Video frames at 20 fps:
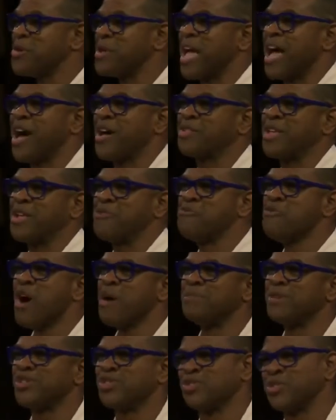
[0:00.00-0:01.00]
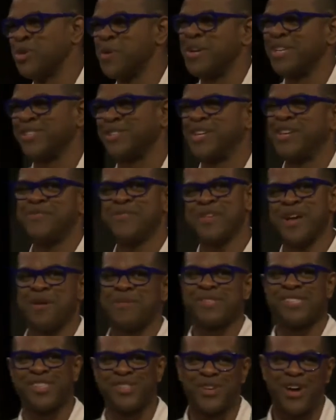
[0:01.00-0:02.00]
go down and rummage through it. So even though I
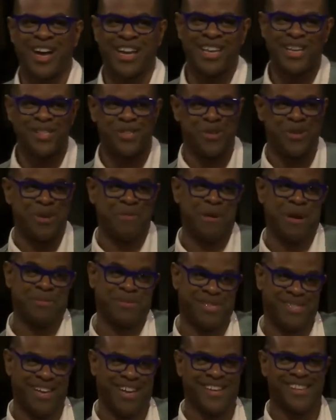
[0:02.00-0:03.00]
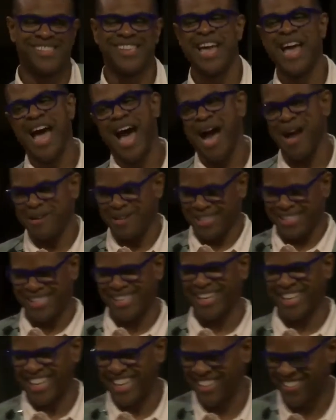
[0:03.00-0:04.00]
wasn't talking to him upstairs, I was
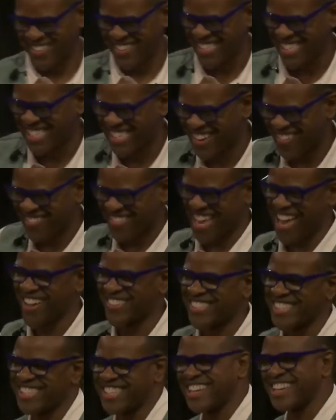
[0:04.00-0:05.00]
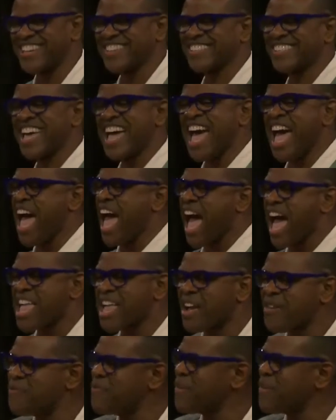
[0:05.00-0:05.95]
looking through stuff downstairs. And I